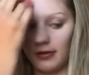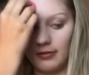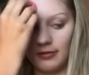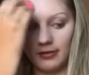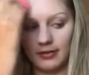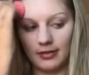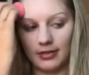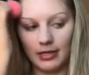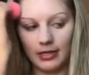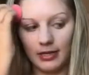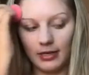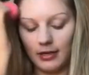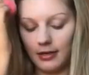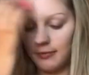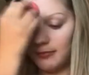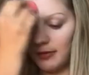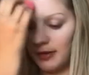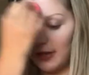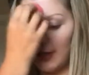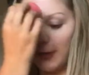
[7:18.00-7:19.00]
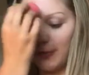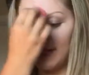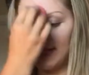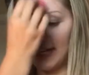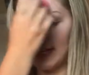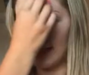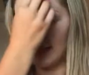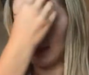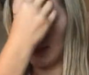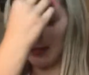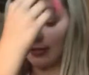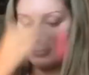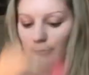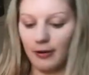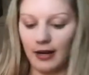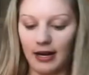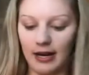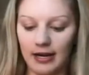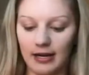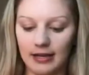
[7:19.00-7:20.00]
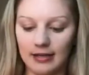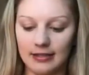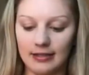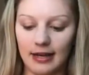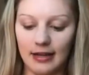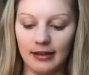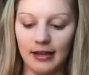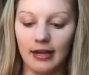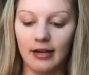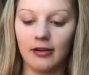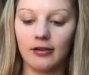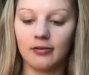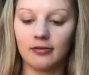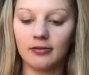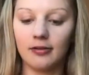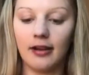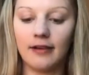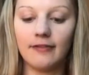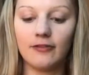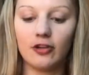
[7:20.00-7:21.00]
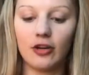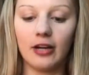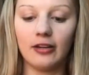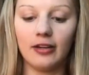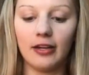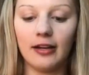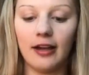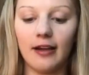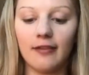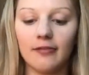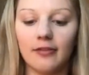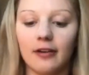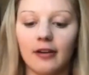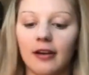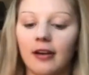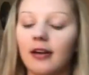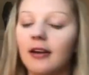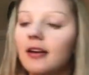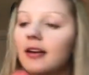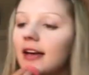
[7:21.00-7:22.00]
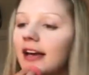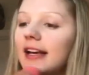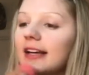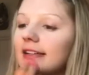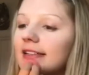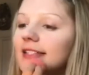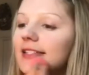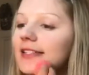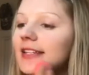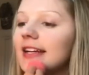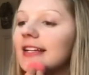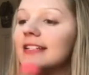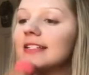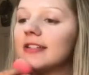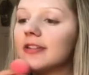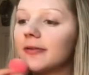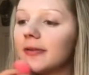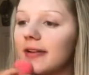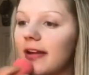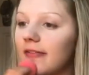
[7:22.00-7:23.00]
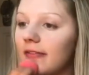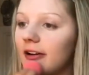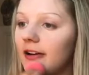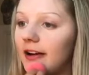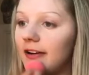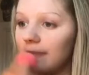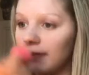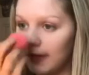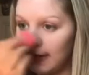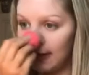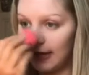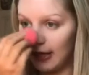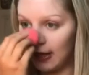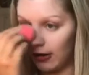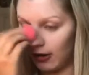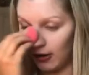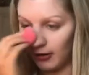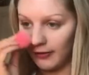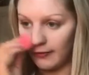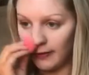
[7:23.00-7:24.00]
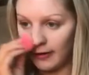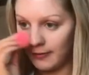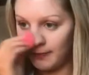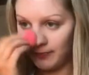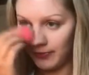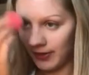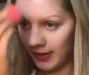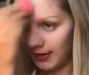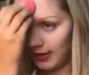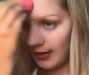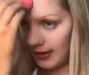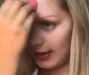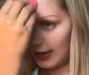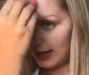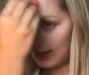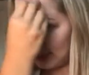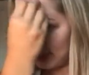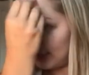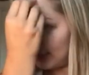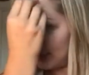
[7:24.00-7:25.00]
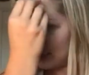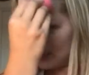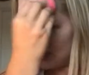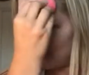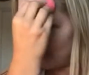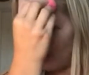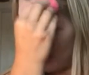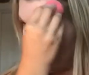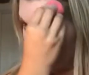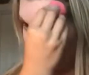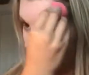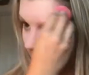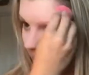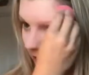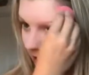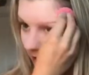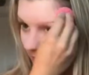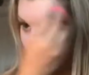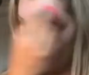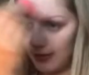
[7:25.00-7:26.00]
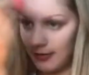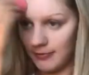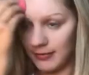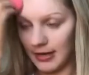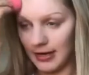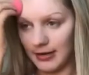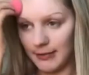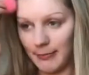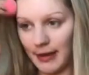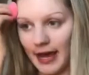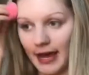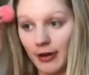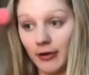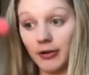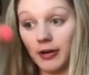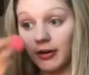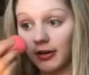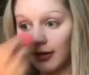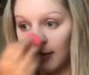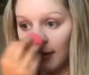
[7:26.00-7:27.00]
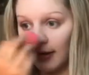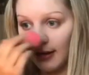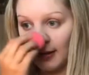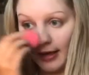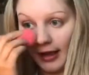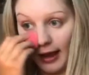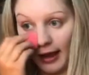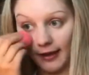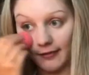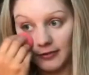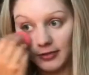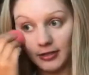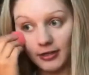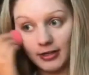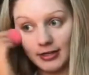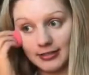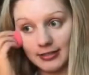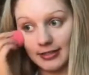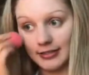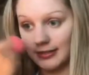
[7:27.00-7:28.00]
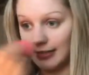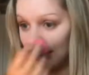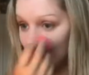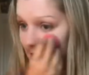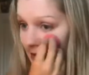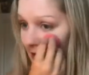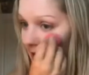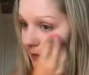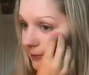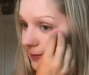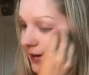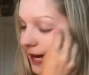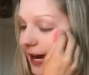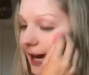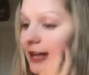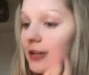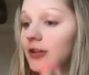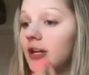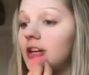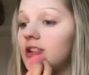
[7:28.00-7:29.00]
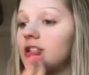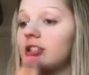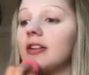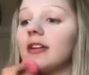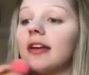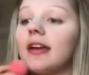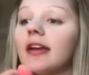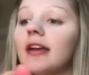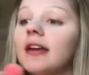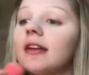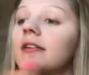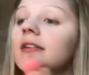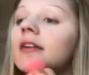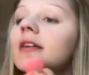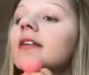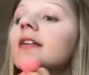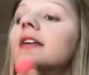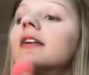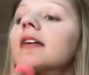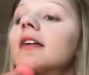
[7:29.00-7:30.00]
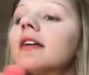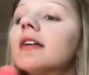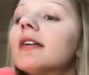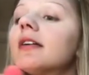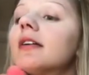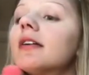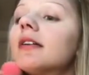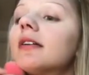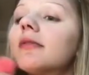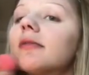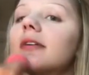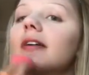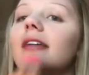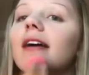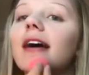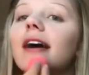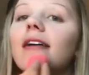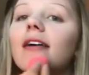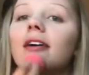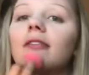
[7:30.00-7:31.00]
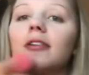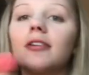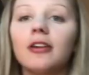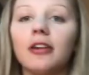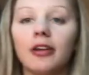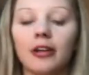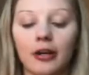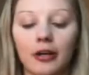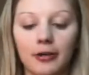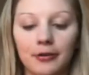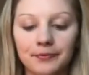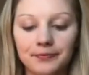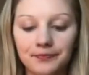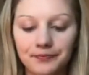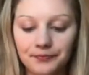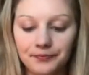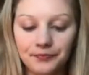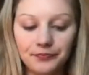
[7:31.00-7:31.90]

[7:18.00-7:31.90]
those Mario Badescu sprays. I've tried like every scent or whatever, and I really like all of them. I like to spray them on my powder after, because it does keep the hydration in without, you know,